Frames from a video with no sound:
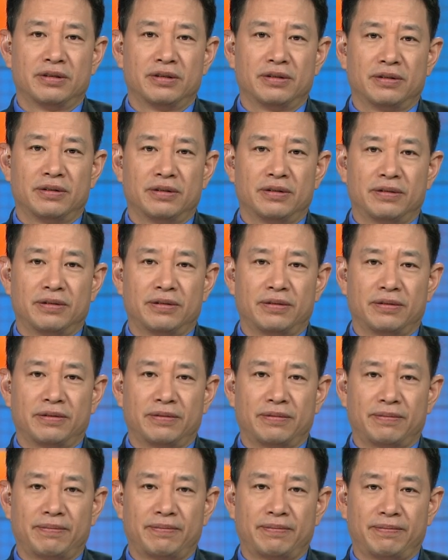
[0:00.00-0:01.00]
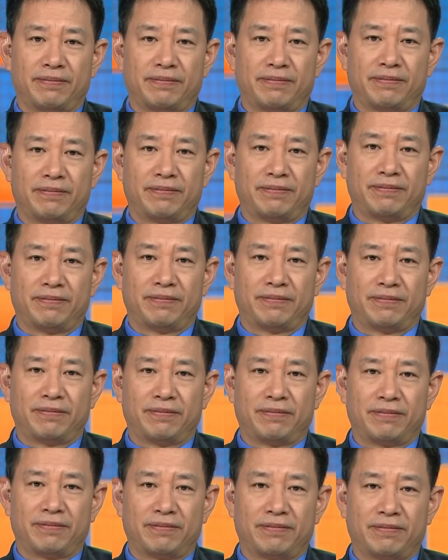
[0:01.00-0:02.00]

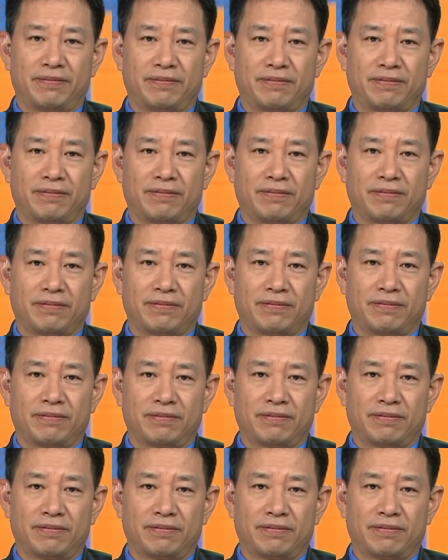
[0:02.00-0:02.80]
(not speaking)